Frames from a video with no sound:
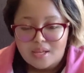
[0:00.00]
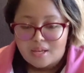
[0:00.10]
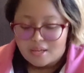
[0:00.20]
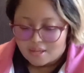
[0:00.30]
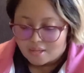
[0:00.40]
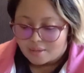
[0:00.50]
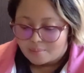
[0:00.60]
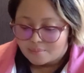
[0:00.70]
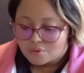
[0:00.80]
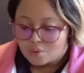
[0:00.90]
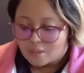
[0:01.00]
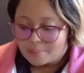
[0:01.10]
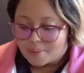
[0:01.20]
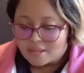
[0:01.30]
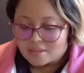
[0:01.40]
Um, so I
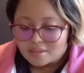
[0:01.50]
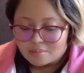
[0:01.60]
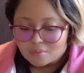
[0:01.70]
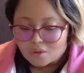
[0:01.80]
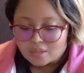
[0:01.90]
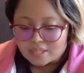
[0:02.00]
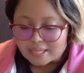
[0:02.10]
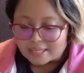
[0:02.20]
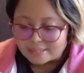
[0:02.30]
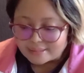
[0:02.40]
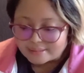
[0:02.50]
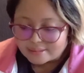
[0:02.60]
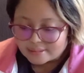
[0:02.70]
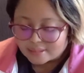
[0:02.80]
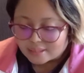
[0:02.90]
paid them online.
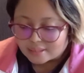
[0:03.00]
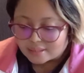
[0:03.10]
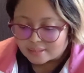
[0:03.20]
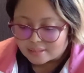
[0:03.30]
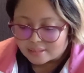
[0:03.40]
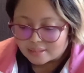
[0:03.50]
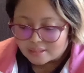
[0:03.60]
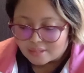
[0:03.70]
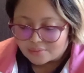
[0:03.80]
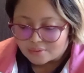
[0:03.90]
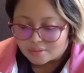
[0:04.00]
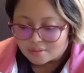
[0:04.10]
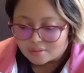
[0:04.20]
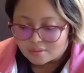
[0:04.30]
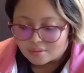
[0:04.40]
I think they have
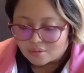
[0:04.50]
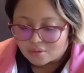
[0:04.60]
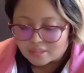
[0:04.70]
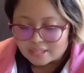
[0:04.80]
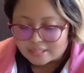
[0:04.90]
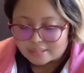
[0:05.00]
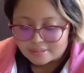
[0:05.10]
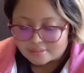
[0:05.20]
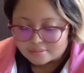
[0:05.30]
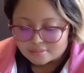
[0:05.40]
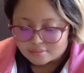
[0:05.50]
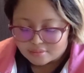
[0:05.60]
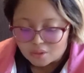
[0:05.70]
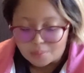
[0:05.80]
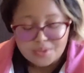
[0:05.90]
an online
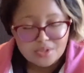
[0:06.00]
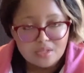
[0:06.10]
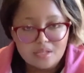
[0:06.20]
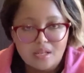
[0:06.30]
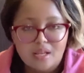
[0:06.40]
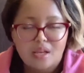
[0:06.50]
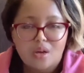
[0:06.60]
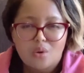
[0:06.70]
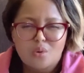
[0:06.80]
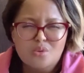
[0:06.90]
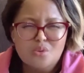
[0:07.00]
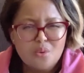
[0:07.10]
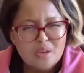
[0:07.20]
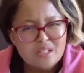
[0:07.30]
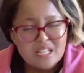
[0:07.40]
option also
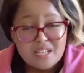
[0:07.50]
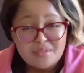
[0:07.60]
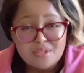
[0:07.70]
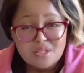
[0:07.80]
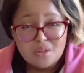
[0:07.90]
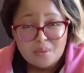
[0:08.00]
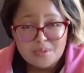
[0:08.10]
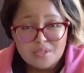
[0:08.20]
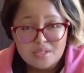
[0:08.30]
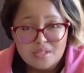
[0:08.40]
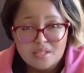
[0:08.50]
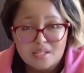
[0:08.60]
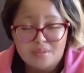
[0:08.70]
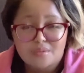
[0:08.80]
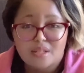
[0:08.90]
an EFT option
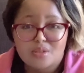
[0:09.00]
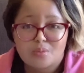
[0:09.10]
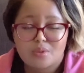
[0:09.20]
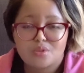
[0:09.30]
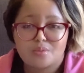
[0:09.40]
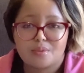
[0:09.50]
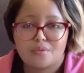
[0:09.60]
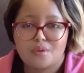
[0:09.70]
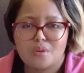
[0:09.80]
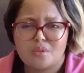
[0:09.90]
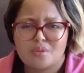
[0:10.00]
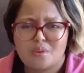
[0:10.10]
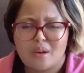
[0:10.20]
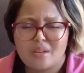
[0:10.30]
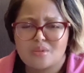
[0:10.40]
if that's what you prefer. So
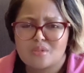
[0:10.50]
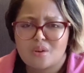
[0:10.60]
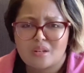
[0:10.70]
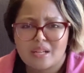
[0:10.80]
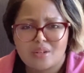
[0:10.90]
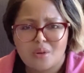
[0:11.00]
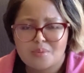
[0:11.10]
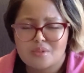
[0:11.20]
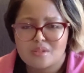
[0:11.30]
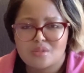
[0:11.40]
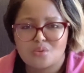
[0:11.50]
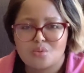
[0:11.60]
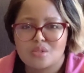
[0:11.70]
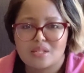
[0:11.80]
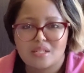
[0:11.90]
I use the online option, it's
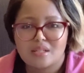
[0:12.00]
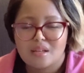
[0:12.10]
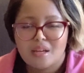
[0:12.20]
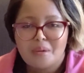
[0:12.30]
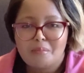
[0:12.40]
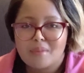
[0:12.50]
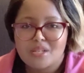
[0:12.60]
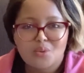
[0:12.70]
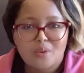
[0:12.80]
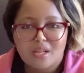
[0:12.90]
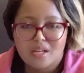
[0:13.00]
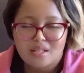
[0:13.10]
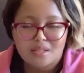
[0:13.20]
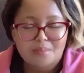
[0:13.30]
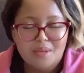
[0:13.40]
usually much quicker.
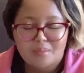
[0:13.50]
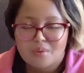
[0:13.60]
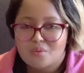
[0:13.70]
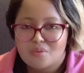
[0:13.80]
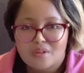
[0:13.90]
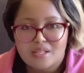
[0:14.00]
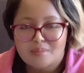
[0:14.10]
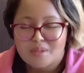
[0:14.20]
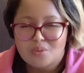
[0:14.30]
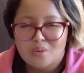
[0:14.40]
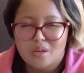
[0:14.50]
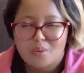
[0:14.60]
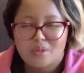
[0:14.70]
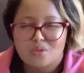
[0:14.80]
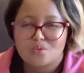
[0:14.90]
The payment reflects much quicker
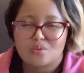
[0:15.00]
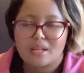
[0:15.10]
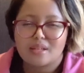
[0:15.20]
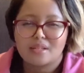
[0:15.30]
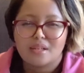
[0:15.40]
when you do that.